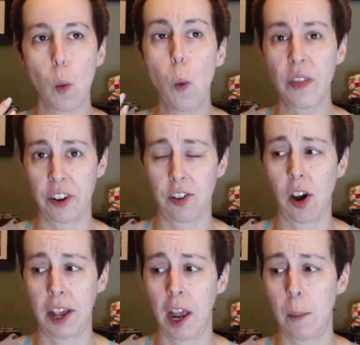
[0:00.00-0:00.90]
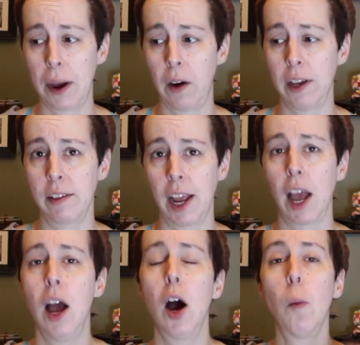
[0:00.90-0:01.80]
what they're talking about is like
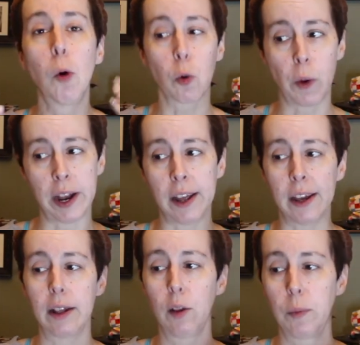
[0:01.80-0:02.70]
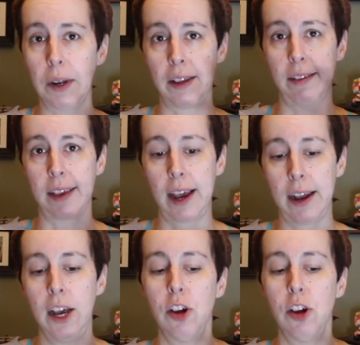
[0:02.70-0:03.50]
more radiant, luminous skin.